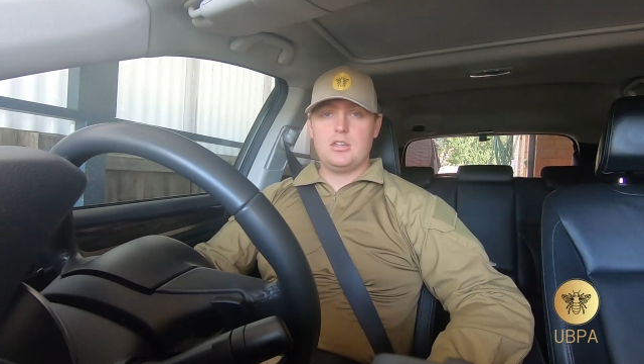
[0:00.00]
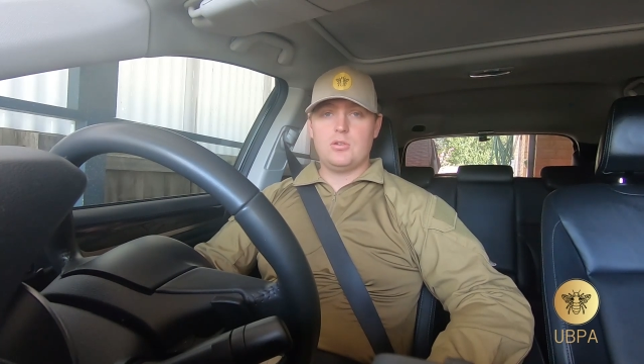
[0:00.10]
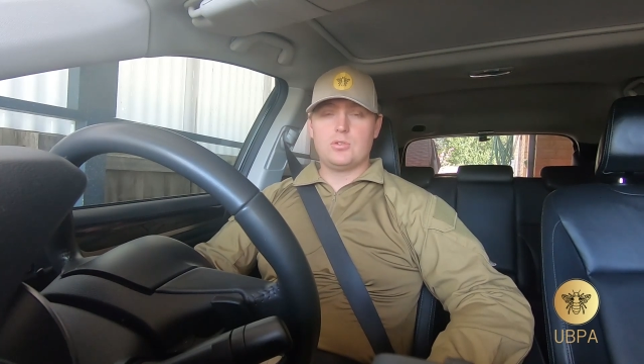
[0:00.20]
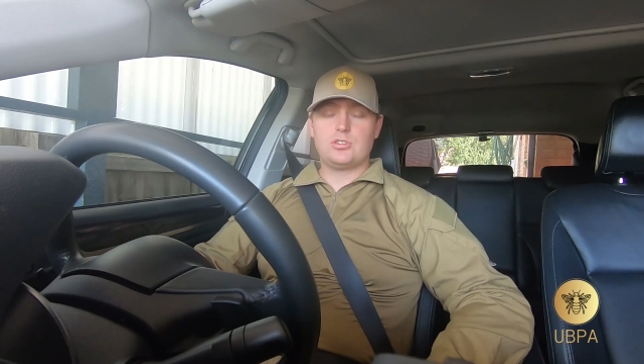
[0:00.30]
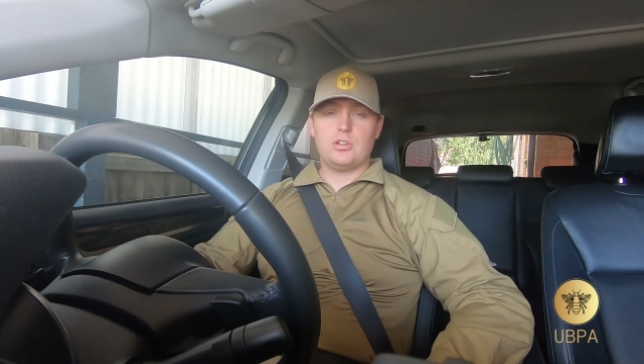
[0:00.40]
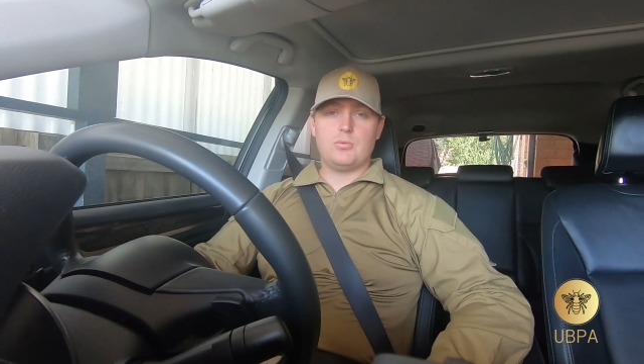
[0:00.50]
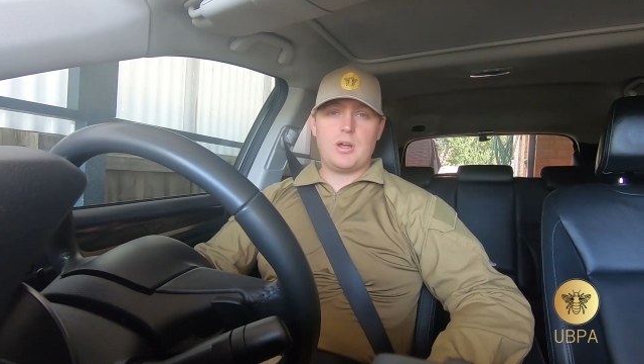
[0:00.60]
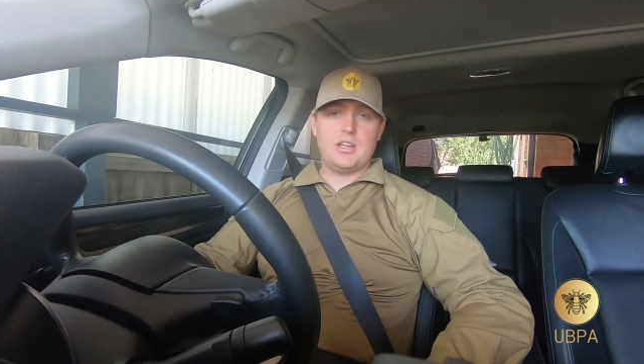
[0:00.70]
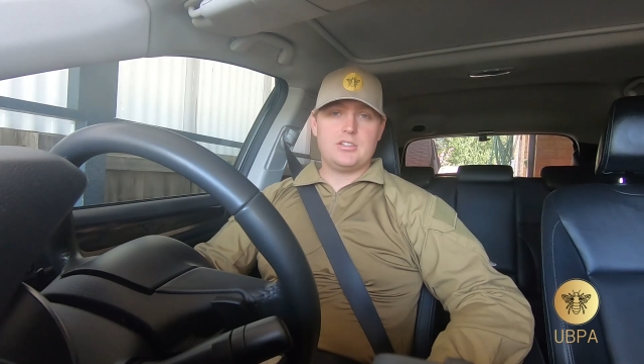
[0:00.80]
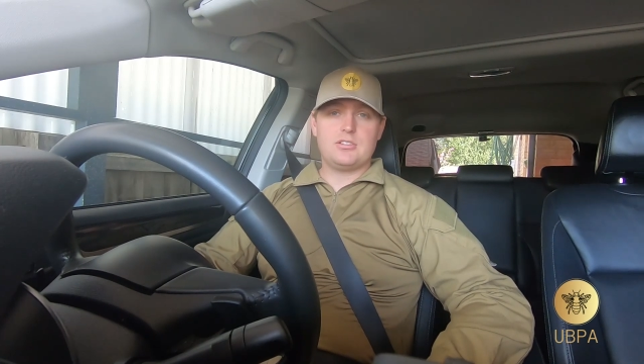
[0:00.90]
And then also
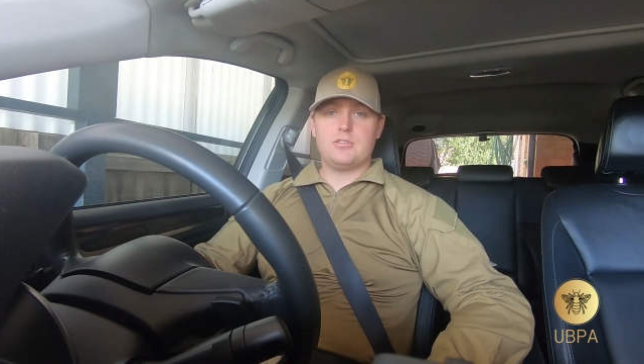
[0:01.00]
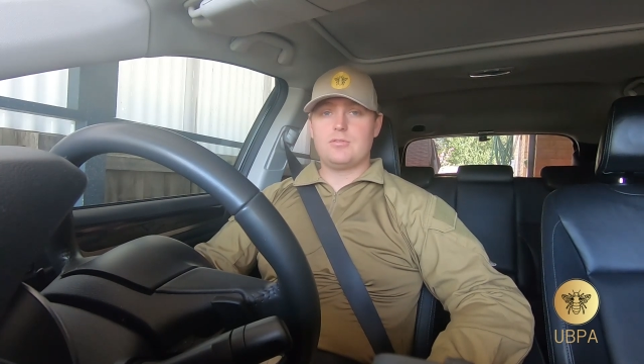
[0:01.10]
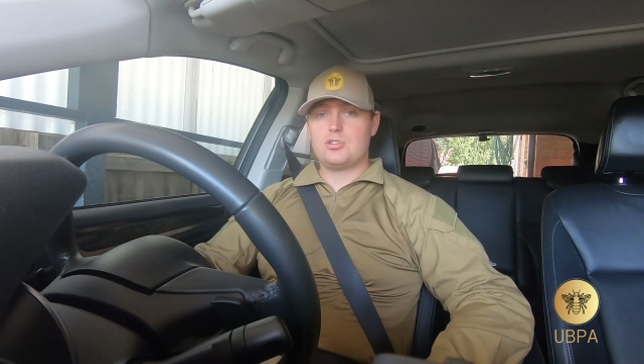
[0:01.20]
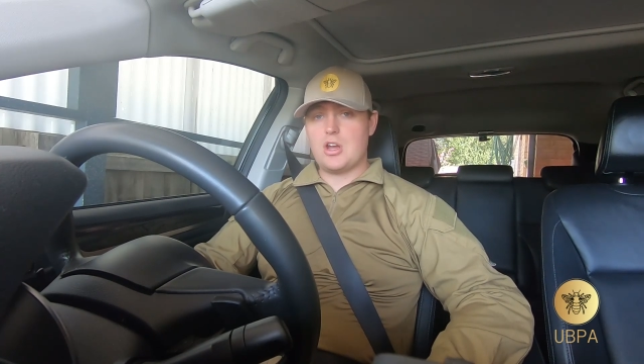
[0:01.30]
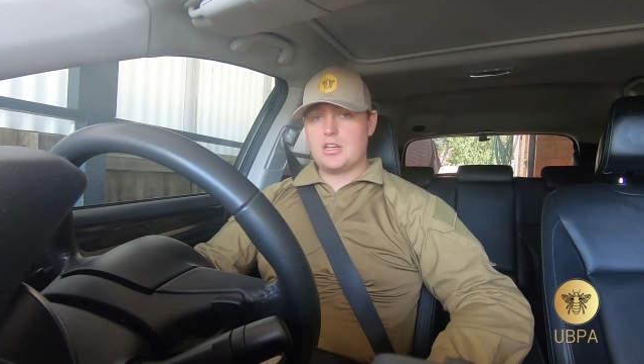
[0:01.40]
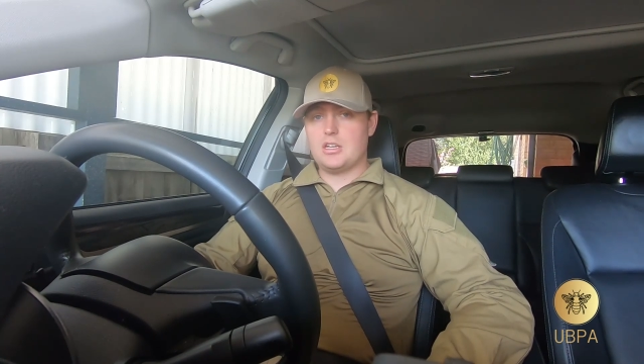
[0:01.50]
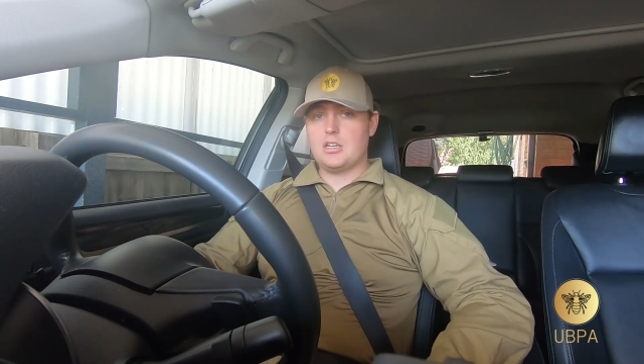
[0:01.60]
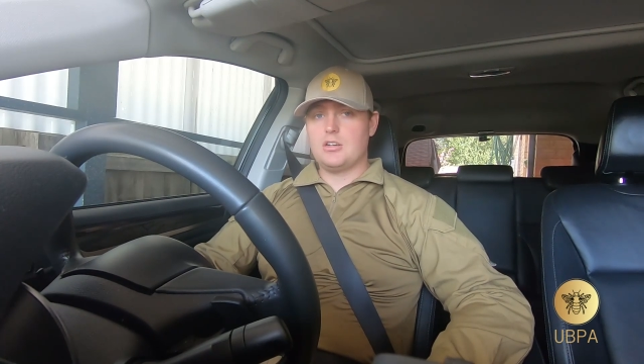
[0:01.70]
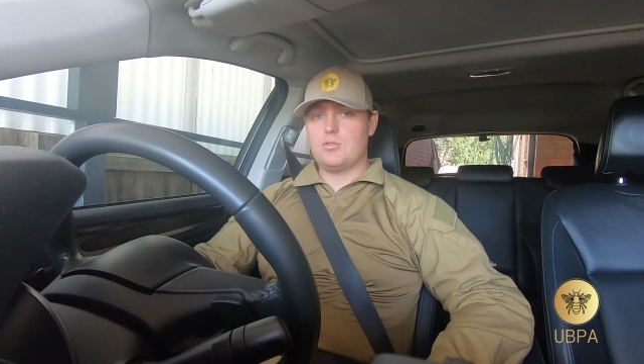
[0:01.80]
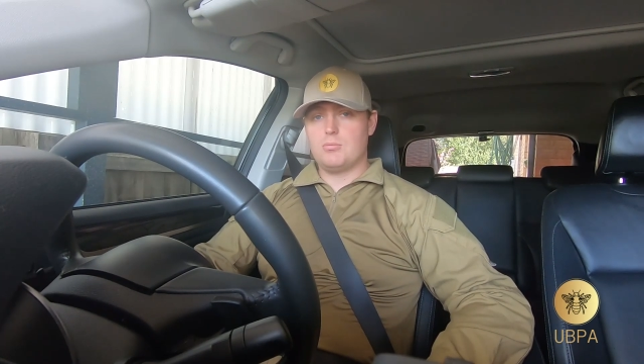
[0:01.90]
ways of
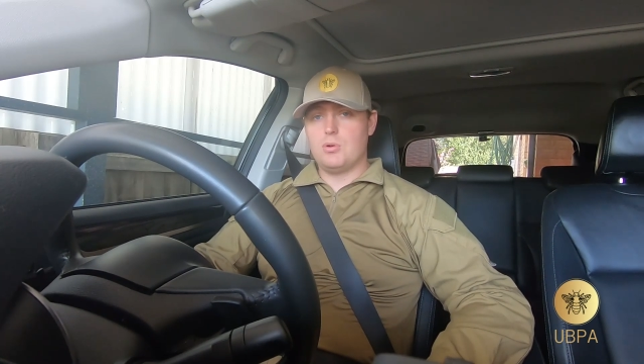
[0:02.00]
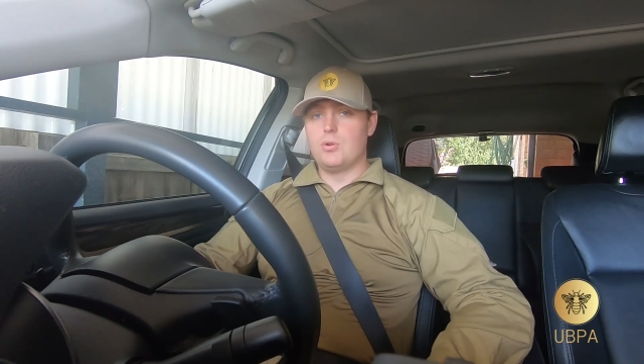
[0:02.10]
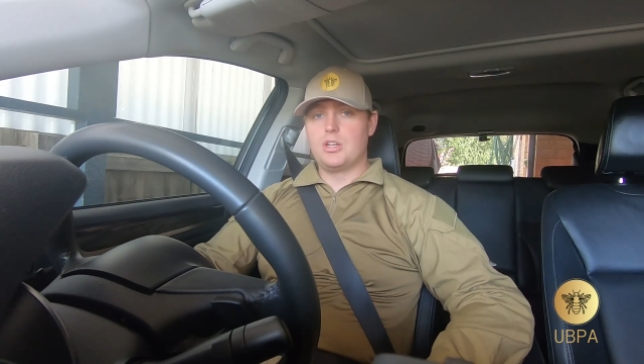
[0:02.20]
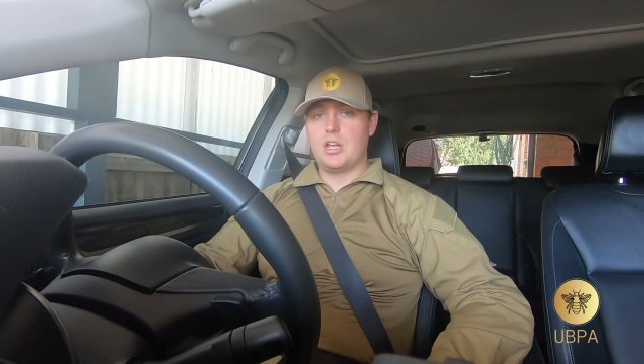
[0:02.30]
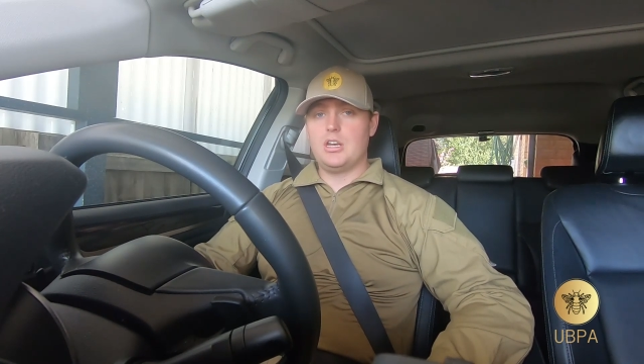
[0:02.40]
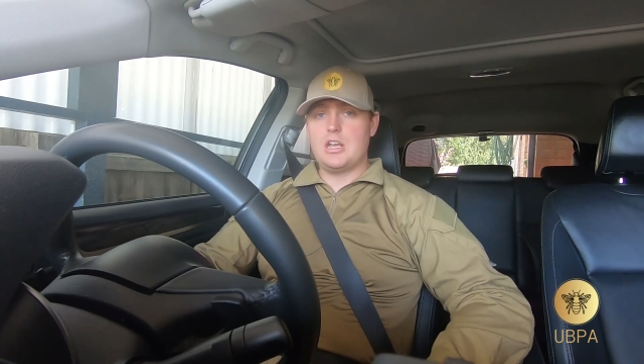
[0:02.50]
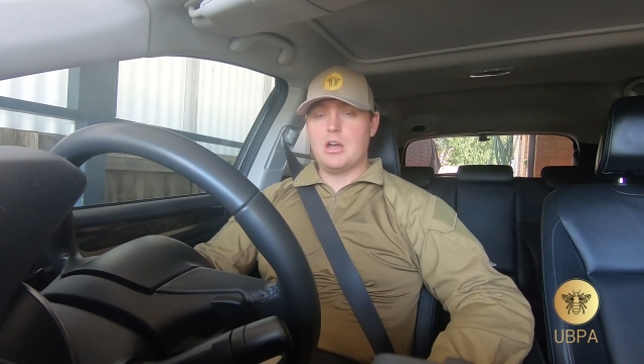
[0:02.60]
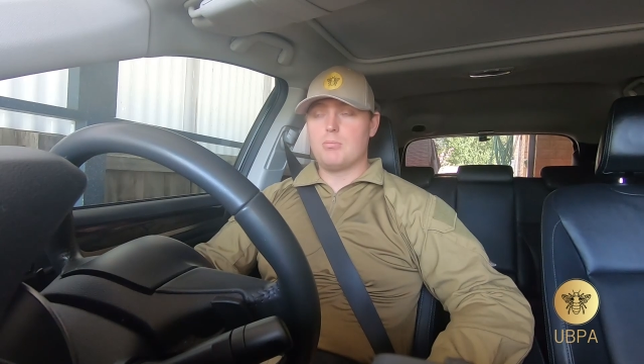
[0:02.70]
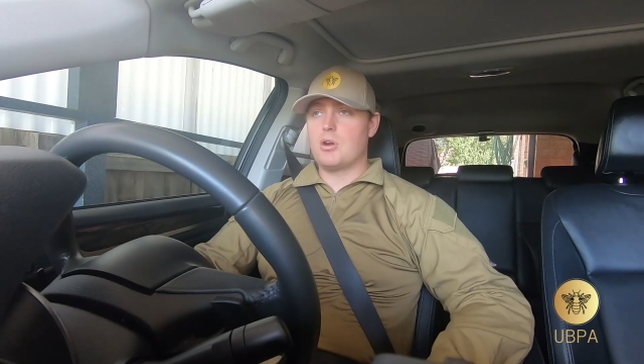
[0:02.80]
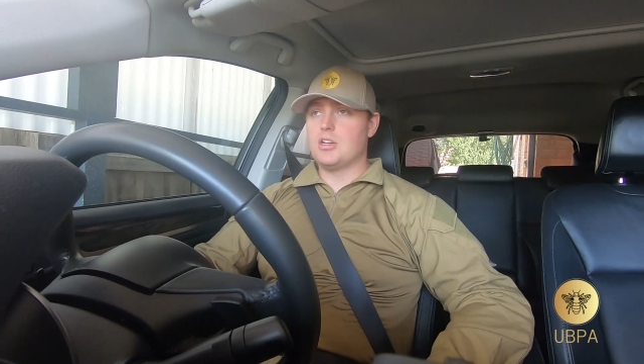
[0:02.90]
tracking and reporting any
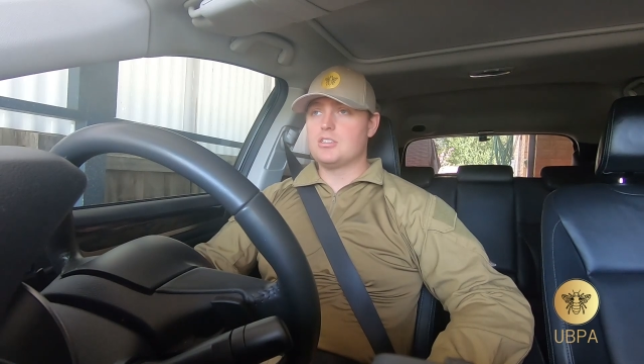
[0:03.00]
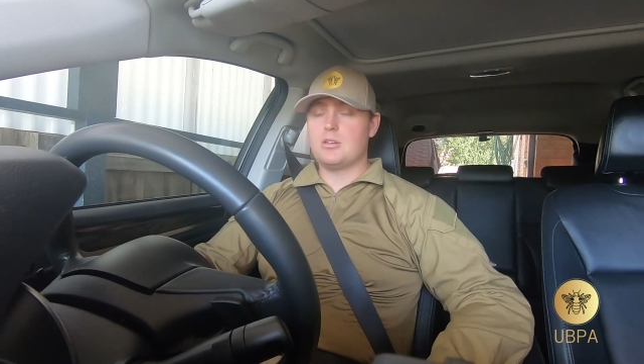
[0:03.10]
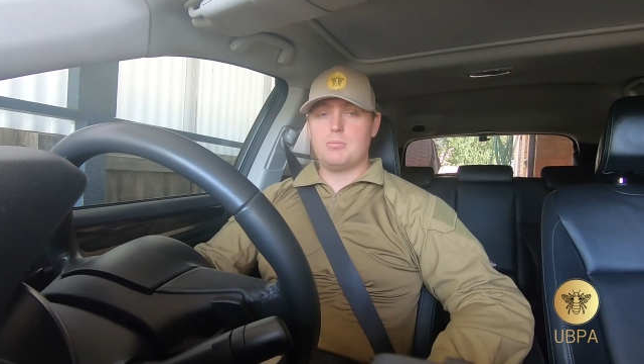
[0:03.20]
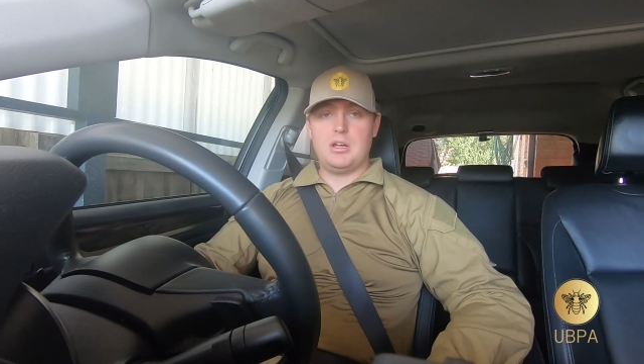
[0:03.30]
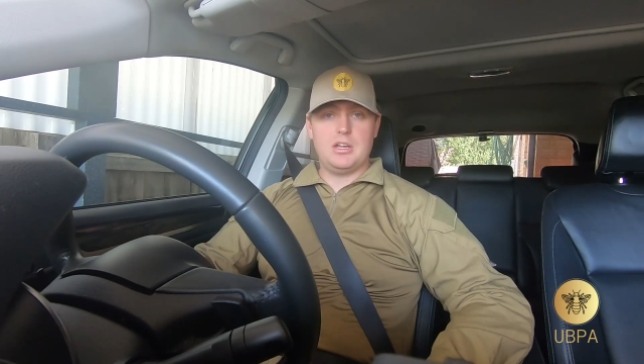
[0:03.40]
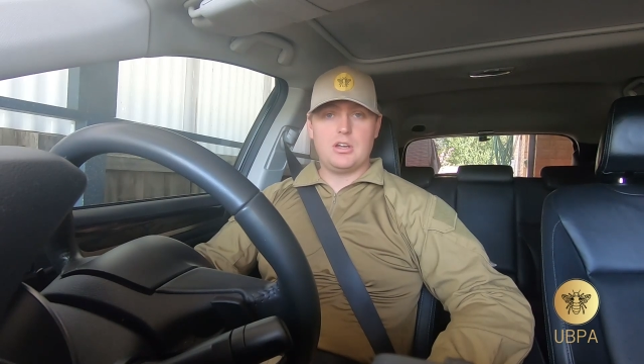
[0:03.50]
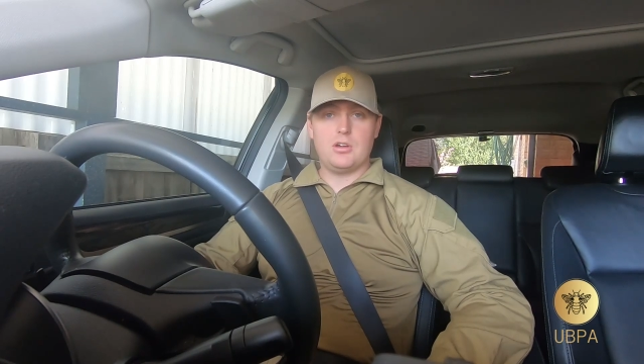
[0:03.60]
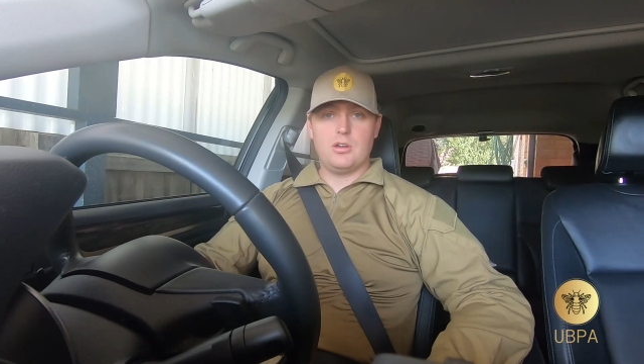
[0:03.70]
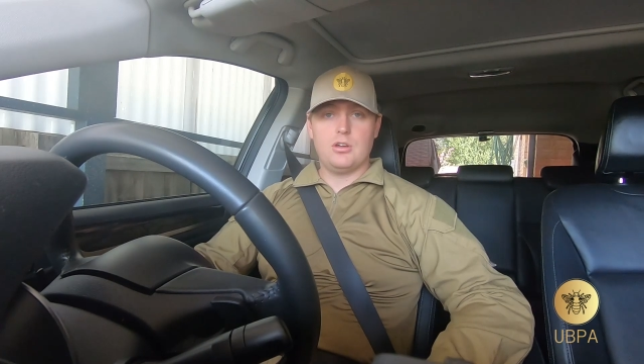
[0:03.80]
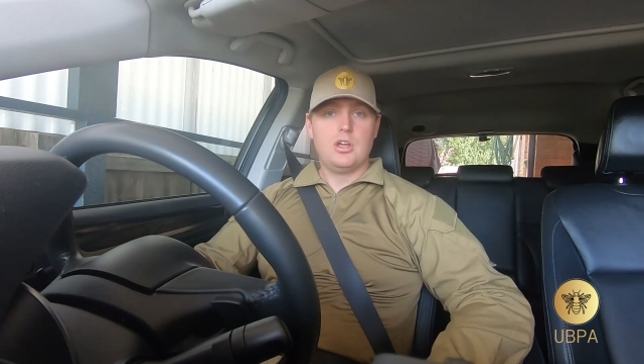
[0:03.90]
outbreaks that may
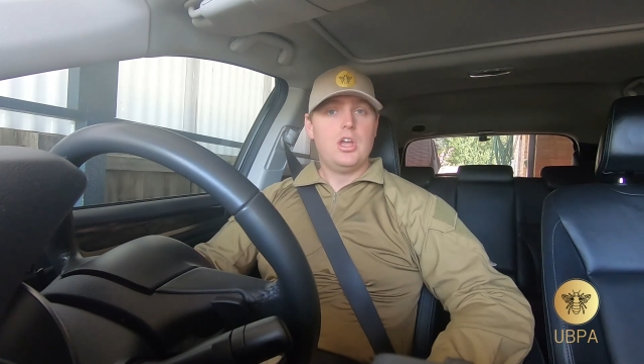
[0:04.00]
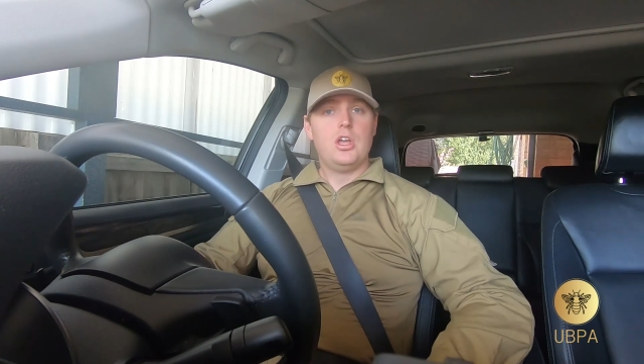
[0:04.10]
occur